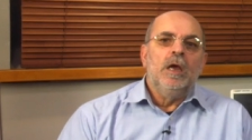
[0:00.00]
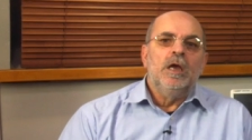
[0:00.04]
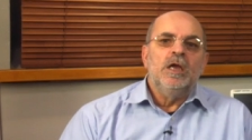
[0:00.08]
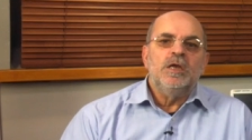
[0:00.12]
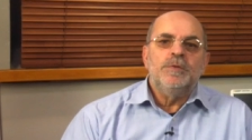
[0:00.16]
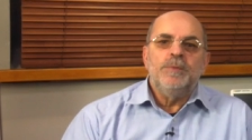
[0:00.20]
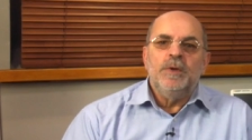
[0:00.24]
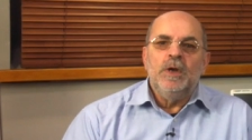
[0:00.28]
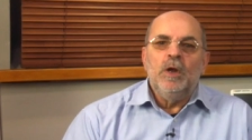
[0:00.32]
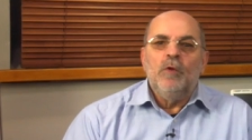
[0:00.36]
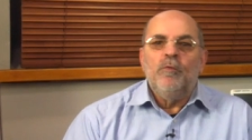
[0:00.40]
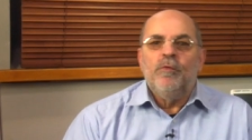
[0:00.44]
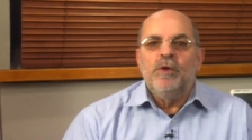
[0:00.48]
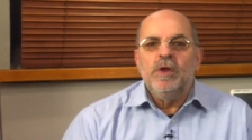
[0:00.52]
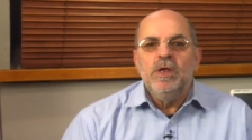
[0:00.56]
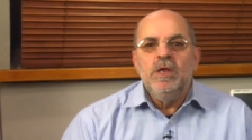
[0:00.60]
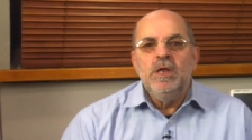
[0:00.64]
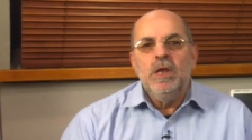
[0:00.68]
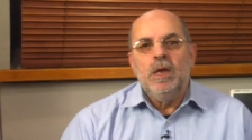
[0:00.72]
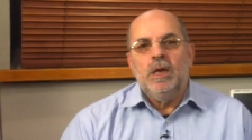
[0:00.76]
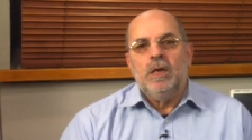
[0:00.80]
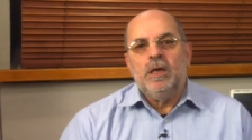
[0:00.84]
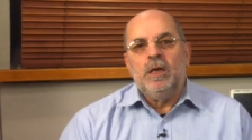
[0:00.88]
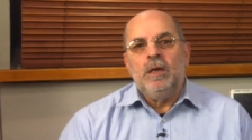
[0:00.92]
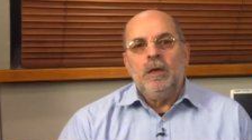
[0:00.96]
It's been over a
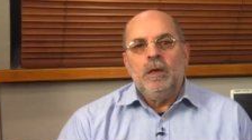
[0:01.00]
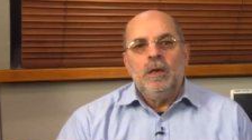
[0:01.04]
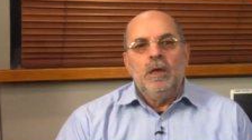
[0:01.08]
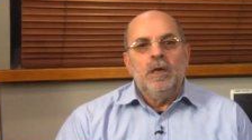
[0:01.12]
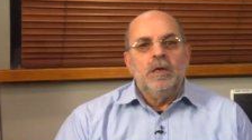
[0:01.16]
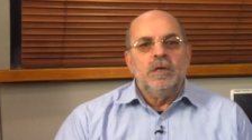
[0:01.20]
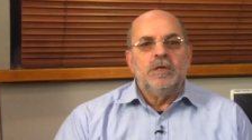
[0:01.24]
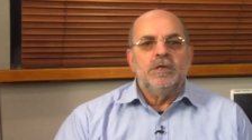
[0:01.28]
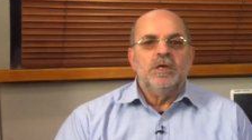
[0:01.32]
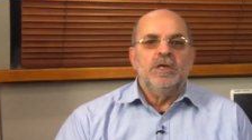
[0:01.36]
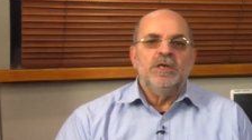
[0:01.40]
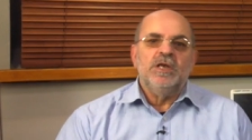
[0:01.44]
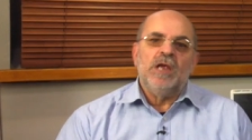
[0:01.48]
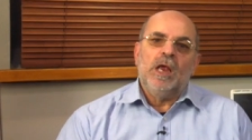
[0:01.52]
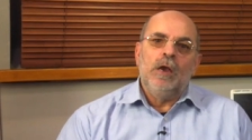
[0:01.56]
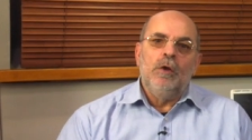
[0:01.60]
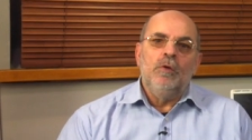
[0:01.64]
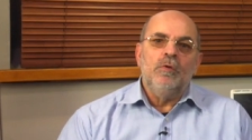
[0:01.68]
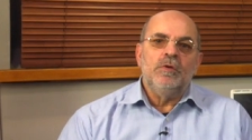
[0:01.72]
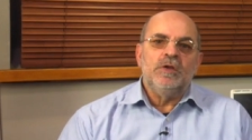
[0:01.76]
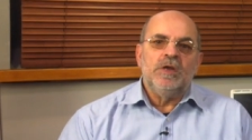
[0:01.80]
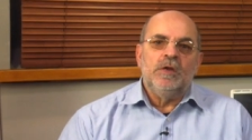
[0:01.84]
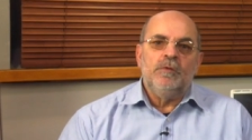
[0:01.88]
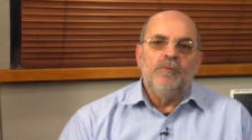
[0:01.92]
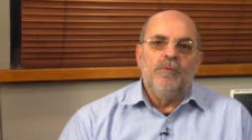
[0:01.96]
year since I
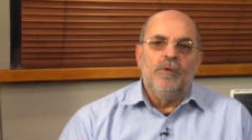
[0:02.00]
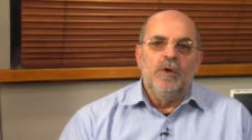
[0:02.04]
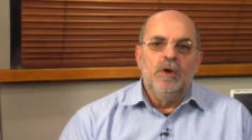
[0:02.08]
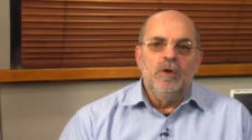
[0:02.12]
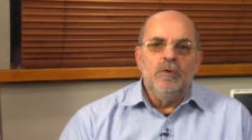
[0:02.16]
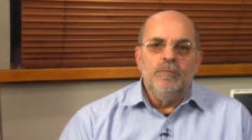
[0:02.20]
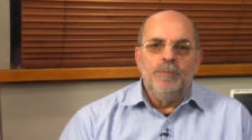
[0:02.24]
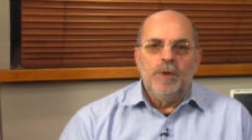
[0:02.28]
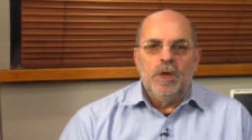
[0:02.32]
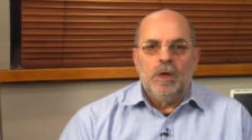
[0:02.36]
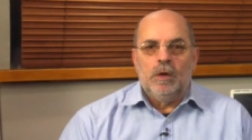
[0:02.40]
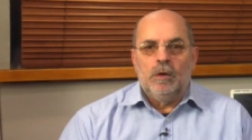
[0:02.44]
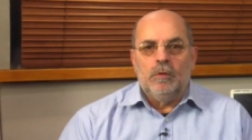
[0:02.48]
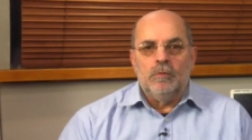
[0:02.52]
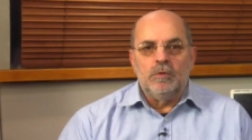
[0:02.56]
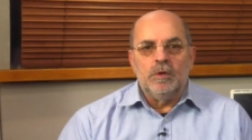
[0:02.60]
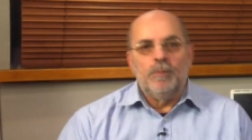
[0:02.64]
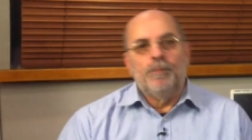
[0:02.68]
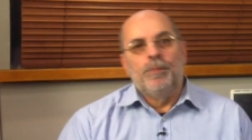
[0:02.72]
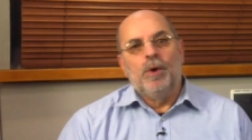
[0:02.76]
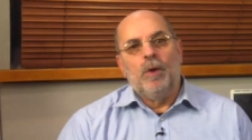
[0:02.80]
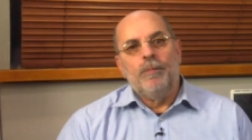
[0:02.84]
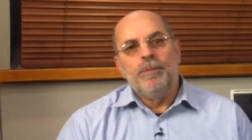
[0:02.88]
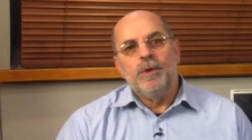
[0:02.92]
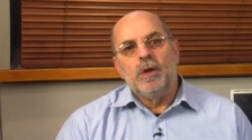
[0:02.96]
looked at Volumio, the
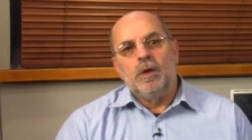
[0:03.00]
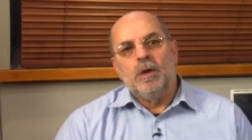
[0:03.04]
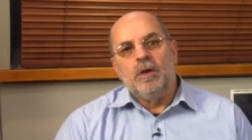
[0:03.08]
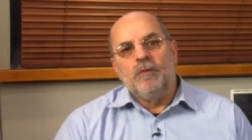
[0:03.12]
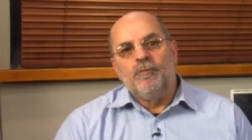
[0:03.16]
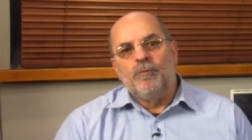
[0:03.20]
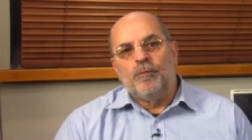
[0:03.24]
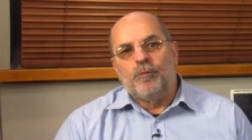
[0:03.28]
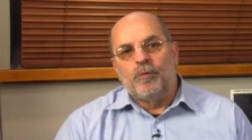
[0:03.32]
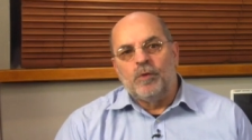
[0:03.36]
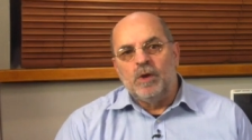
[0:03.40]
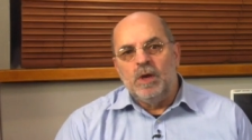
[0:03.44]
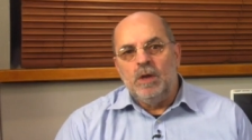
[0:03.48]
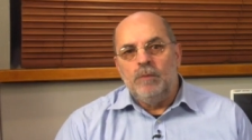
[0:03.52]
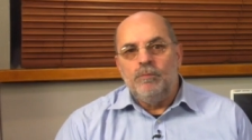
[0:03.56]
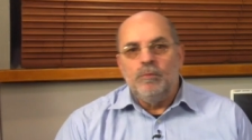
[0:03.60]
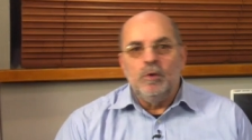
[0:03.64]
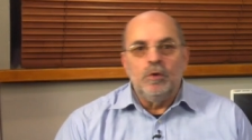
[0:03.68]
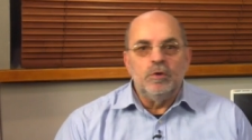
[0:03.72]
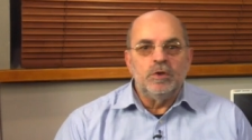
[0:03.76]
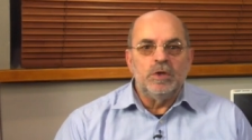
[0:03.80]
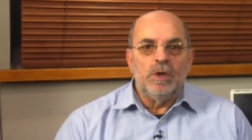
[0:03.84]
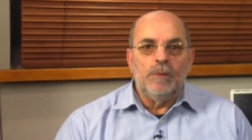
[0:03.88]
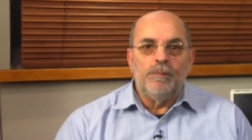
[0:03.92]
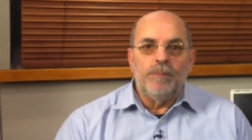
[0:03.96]
popular free
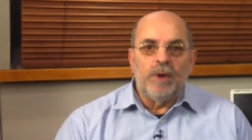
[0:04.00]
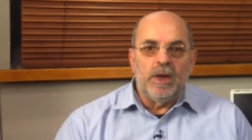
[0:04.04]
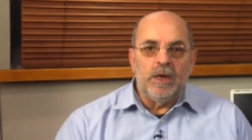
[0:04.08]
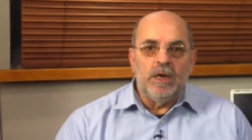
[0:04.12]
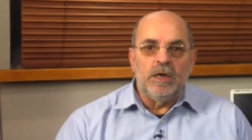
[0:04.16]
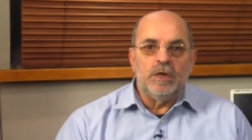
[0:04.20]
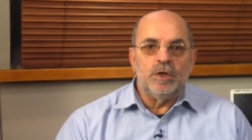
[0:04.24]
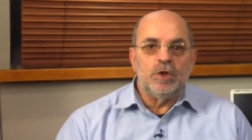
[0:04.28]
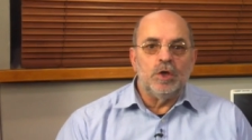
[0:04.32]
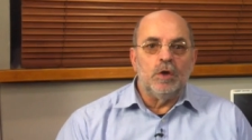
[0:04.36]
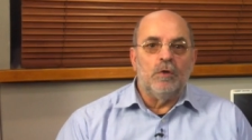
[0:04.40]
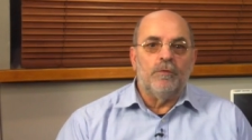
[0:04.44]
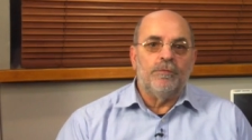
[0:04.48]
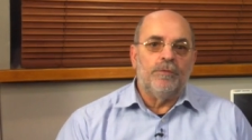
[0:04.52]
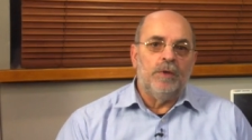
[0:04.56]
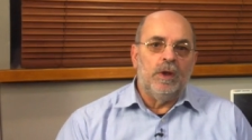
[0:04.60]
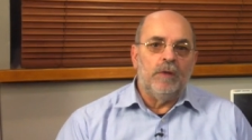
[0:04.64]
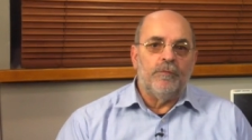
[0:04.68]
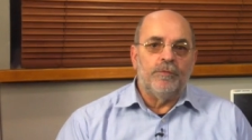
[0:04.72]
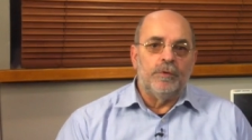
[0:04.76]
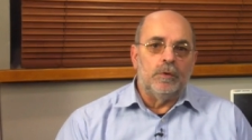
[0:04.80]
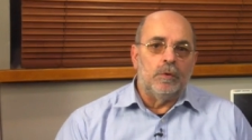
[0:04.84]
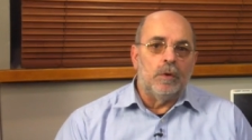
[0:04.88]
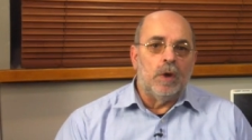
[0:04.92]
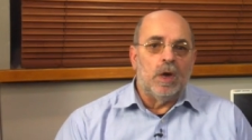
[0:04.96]
music playing
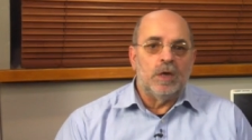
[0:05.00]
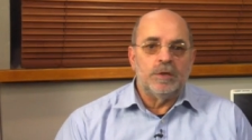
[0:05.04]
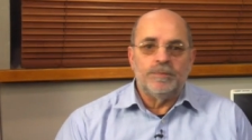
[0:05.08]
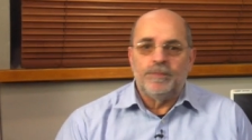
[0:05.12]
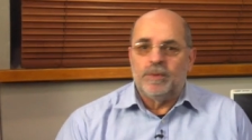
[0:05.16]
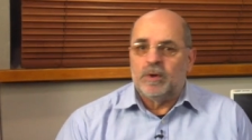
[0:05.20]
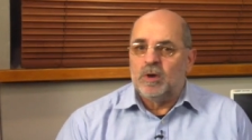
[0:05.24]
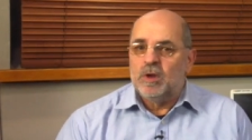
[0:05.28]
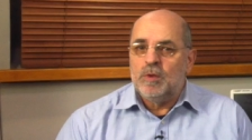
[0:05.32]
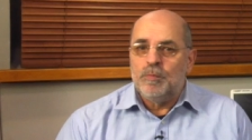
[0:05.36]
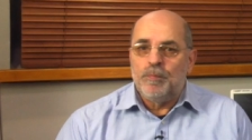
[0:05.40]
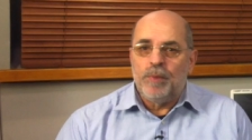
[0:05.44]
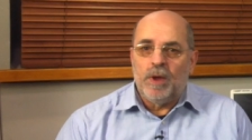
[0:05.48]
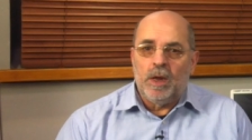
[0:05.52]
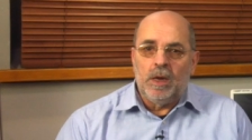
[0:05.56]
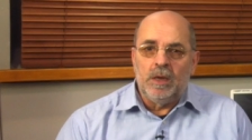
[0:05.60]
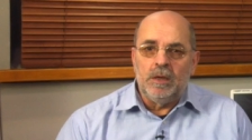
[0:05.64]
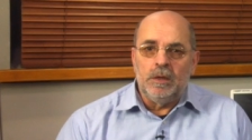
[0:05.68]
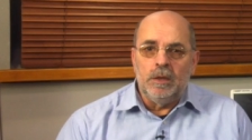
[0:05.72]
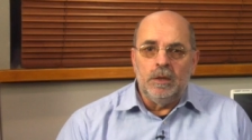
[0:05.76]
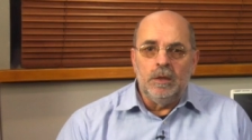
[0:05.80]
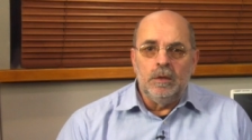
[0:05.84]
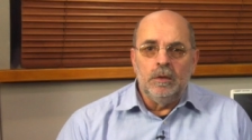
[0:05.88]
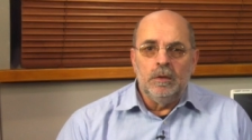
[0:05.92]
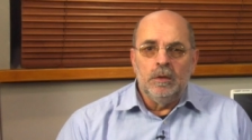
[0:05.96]
software for the Raspberry
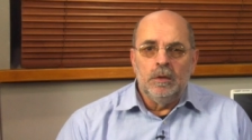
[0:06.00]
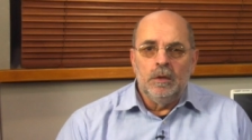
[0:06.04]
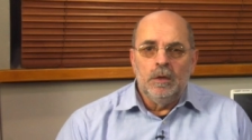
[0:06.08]
Pi.